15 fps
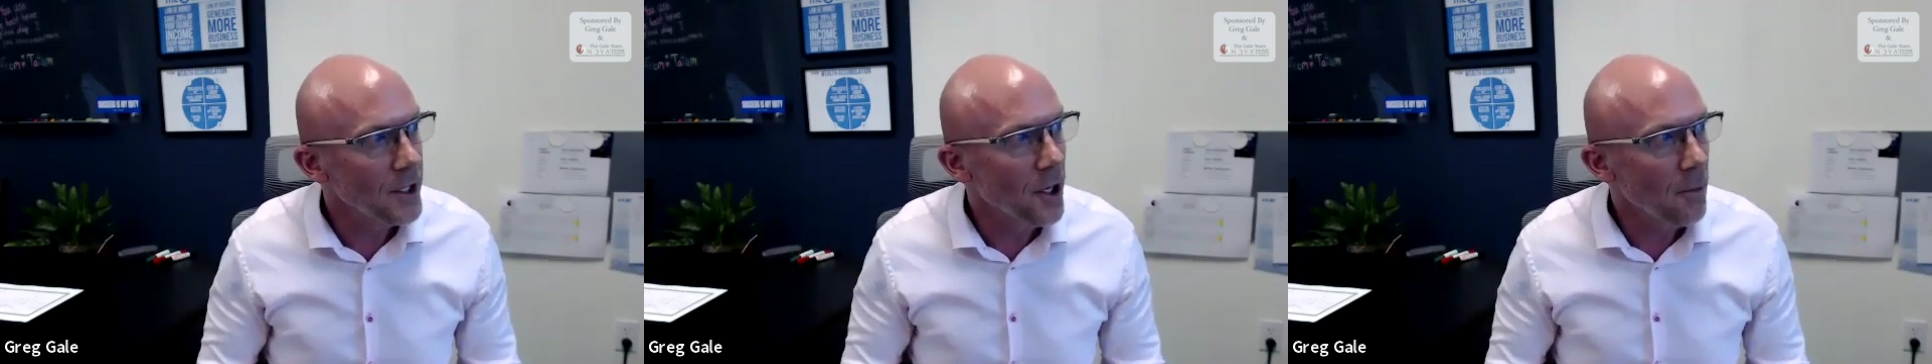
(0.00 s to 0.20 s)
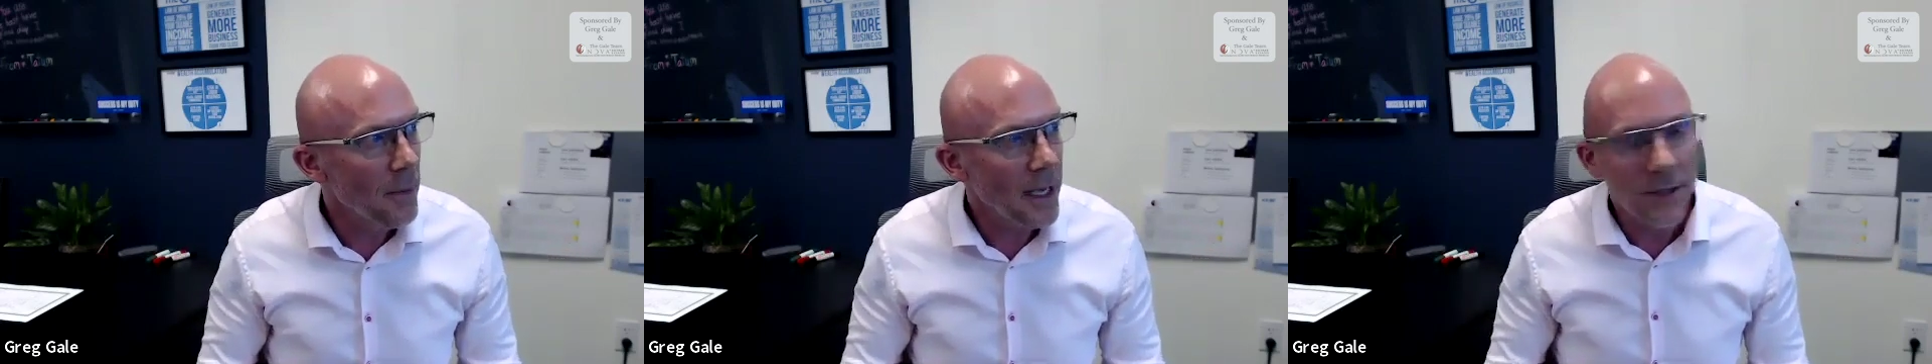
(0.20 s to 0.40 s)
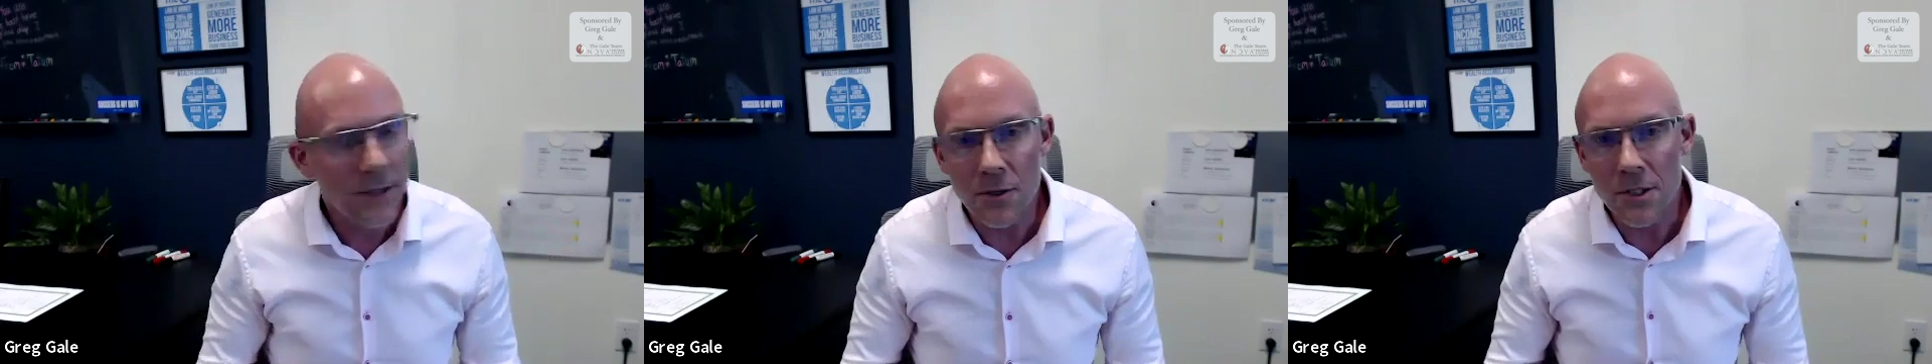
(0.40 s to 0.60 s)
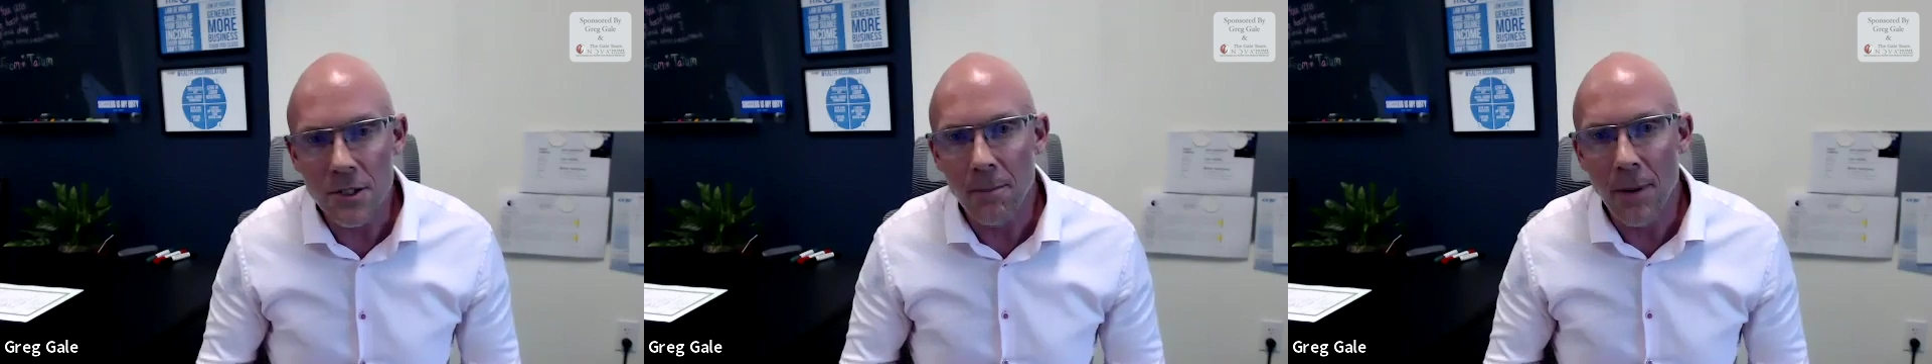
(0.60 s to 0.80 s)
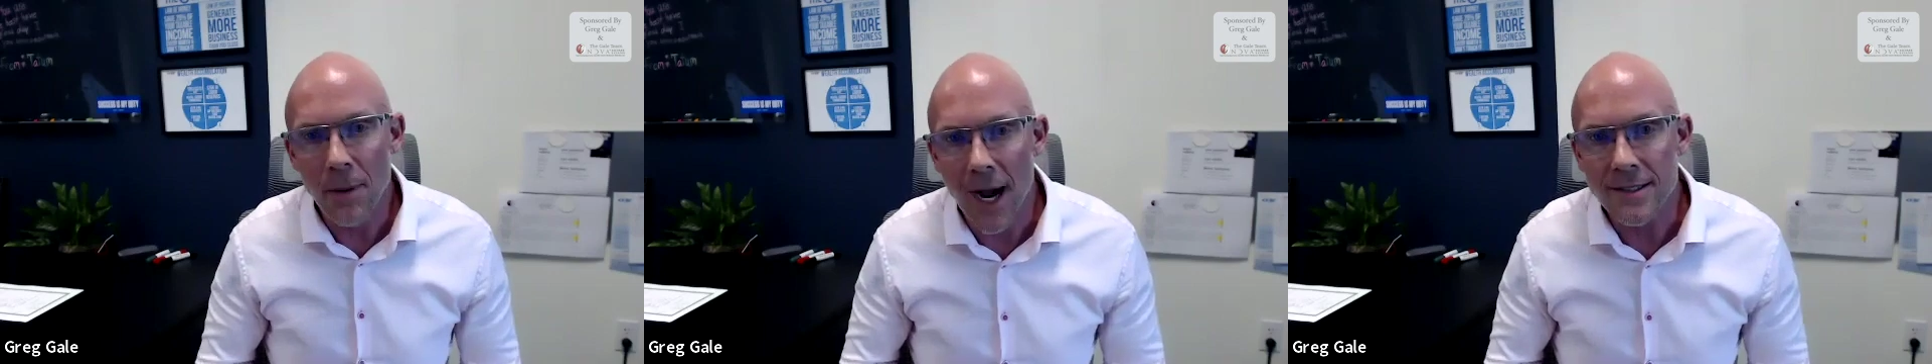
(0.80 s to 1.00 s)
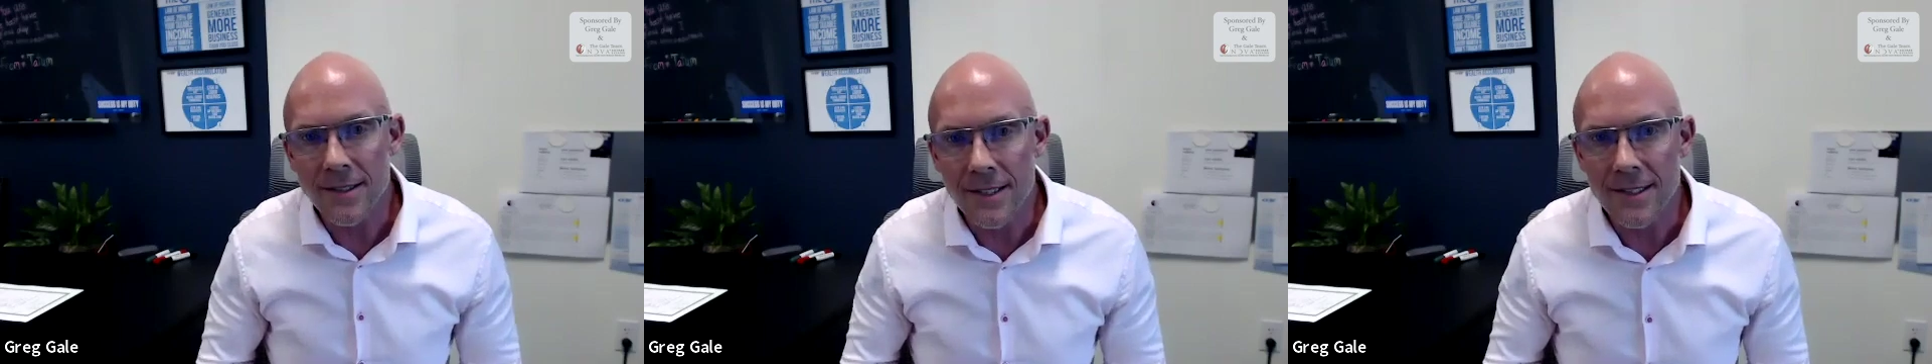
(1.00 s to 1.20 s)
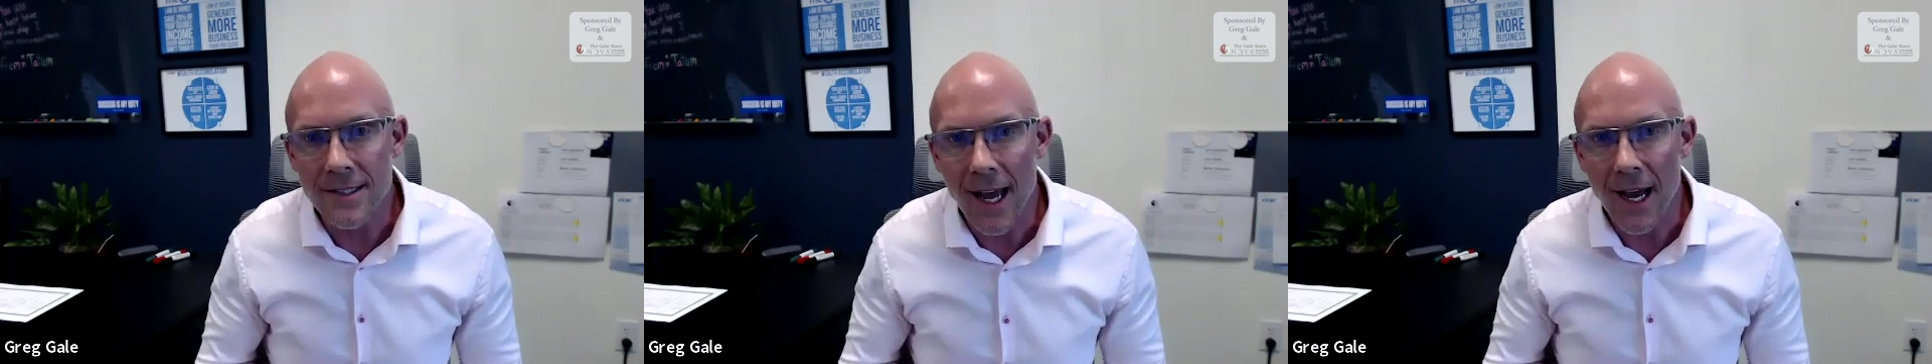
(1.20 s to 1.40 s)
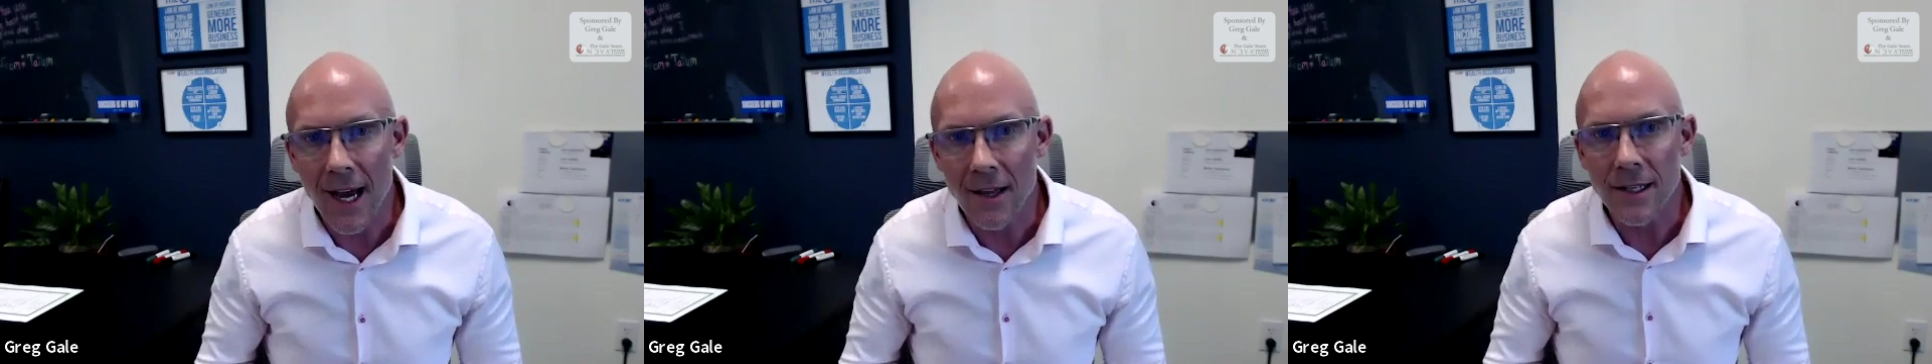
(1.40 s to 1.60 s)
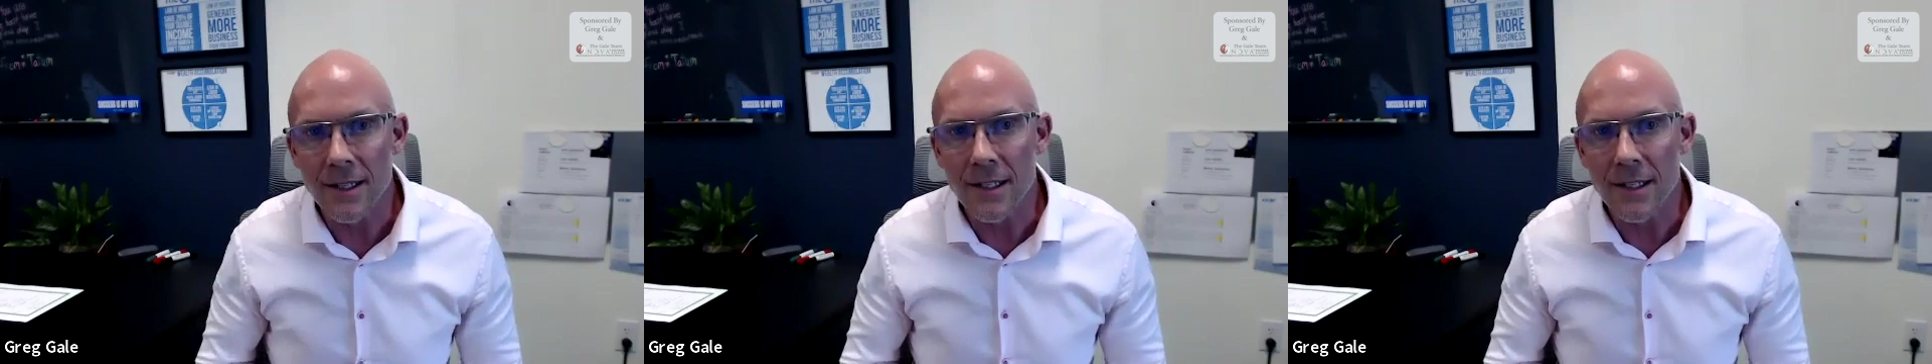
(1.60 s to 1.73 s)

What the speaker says: make those deposits now, like,